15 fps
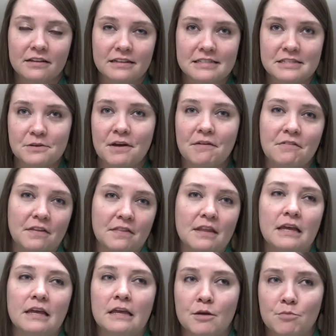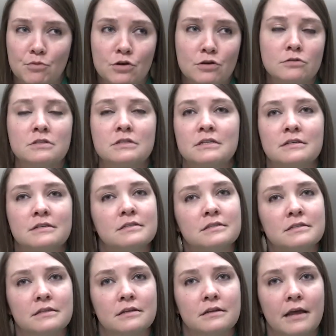and so I've done like
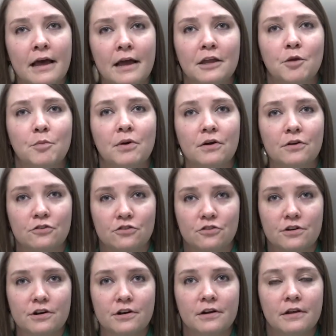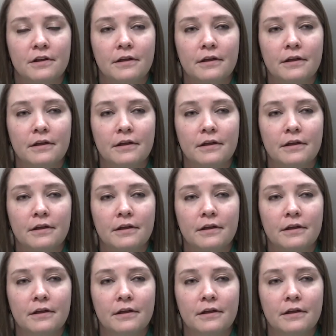hypnosis and acupuncture.